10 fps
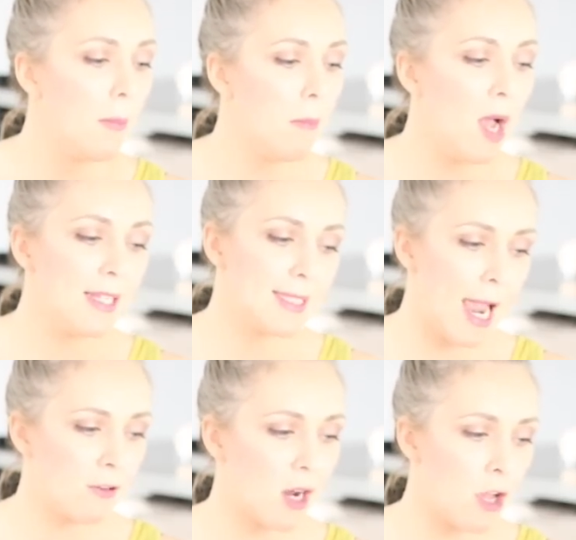My
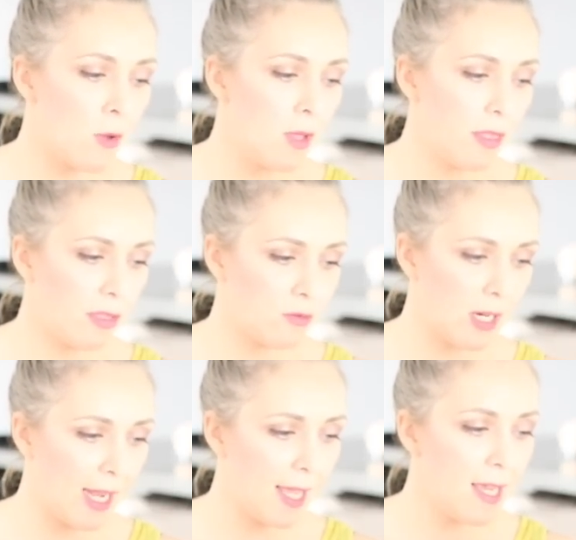Tarot
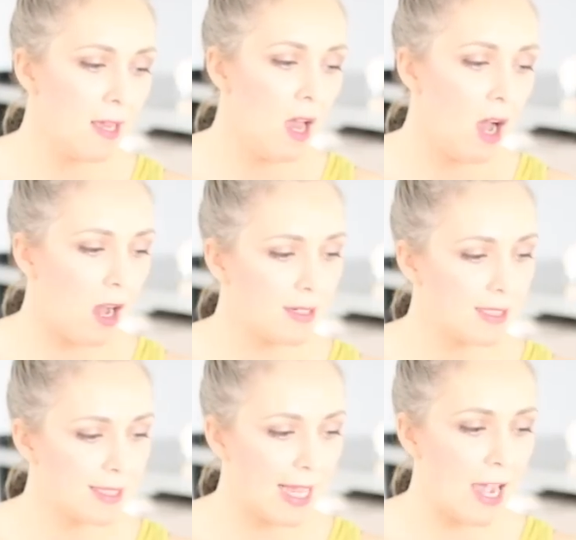3
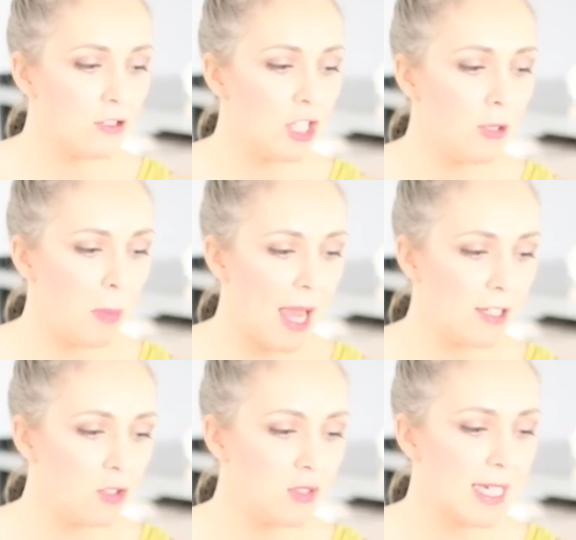asks, how do you
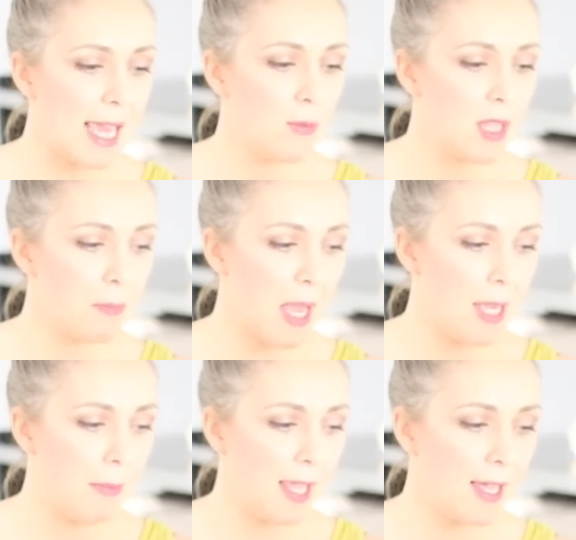plan your day with a
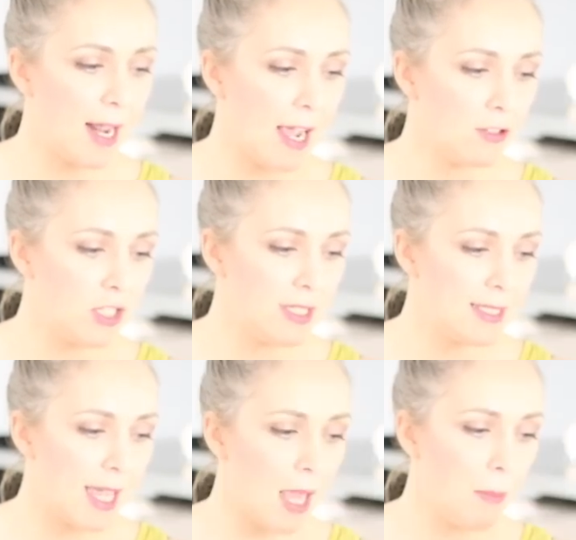baby and how do you
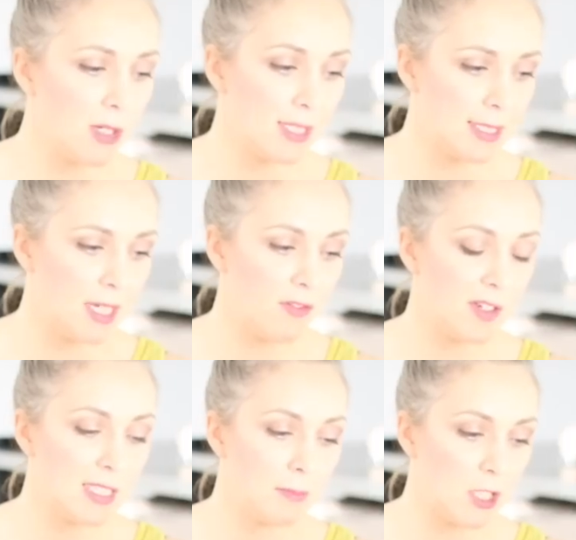stay positive,
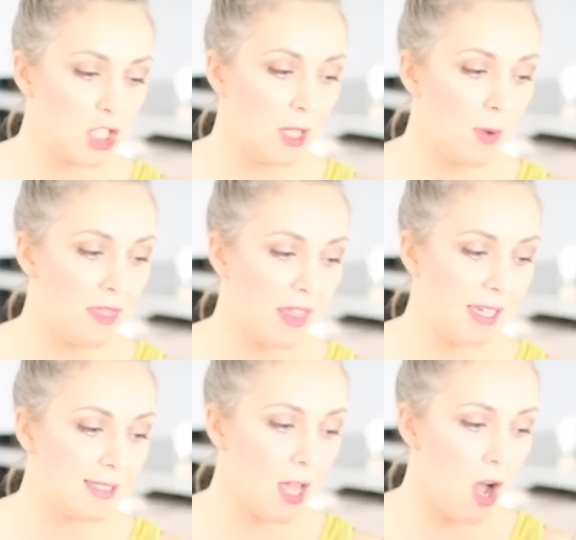especially when
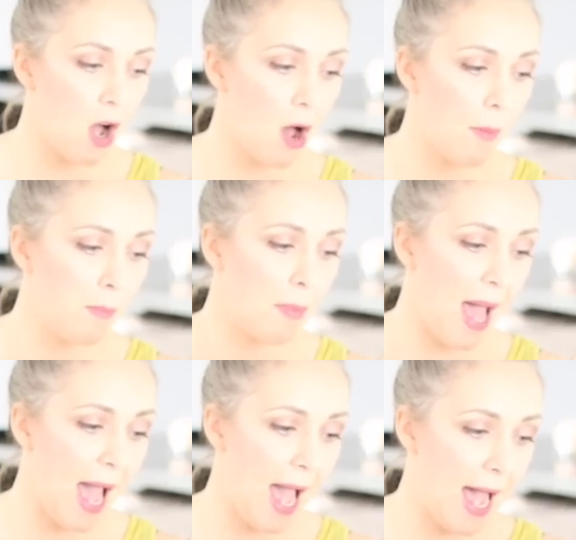things are
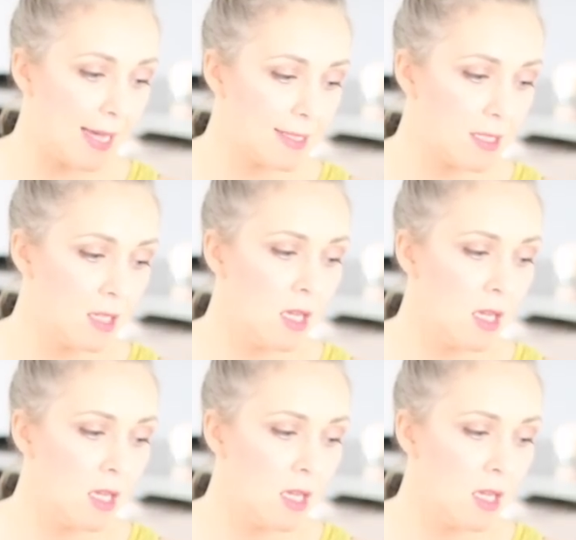bad?